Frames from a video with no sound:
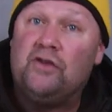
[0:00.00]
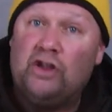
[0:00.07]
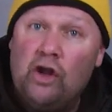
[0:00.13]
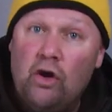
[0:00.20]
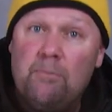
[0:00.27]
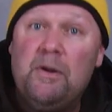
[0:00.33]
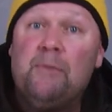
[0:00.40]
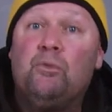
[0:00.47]
a
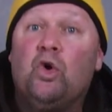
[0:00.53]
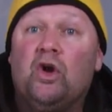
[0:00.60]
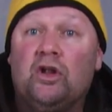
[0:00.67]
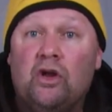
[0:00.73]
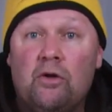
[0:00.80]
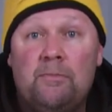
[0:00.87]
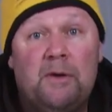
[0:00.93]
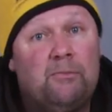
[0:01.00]
little bit more, a
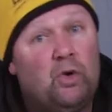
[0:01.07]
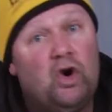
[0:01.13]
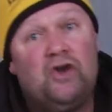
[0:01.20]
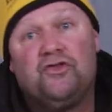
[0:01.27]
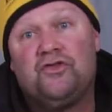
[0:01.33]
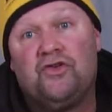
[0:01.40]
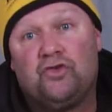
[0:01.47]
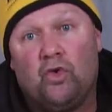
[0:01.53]
little bit more
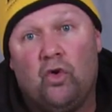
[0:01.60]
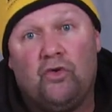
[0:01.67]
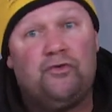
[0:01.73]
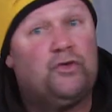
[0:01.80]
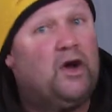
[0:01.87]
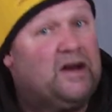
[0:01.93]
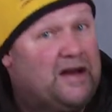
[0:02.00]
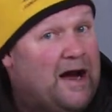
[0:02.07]
as this cold front